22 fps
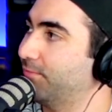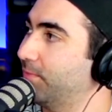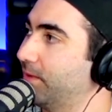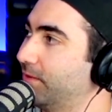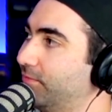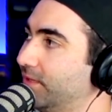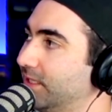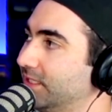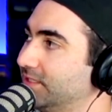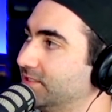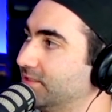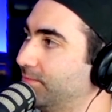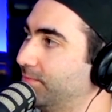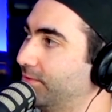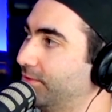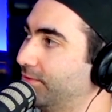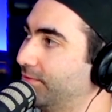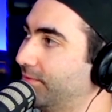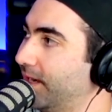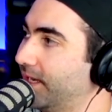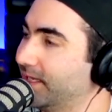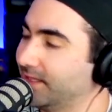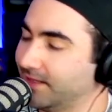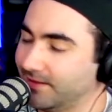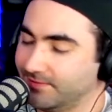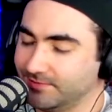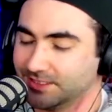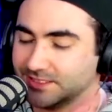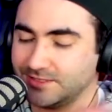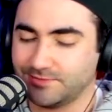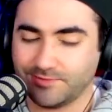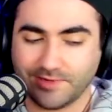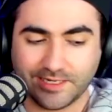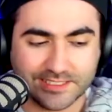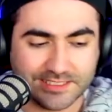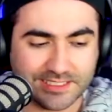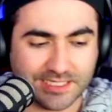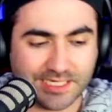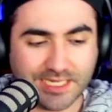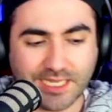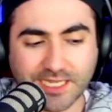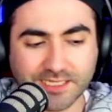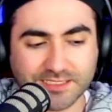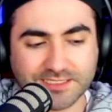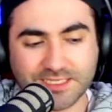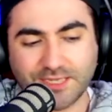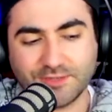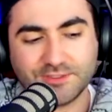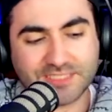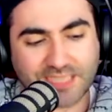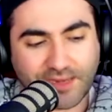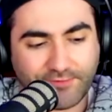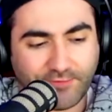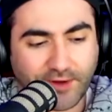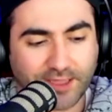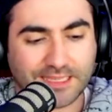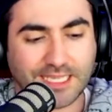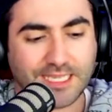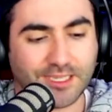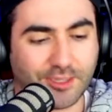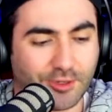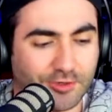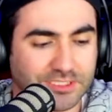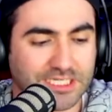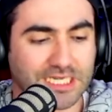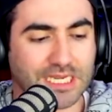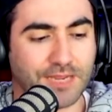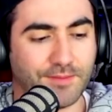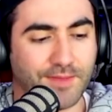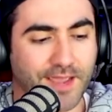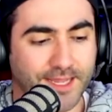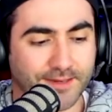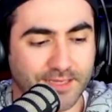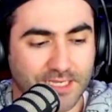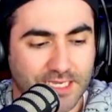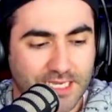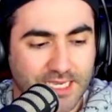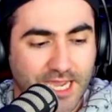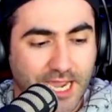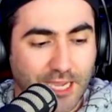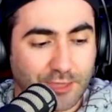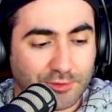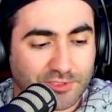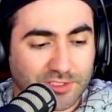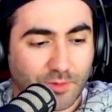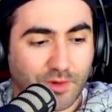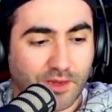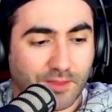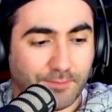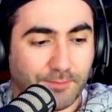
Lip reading: been released on Blu-ray. They've just released it here. So stuff like that. Go check them out. I also want to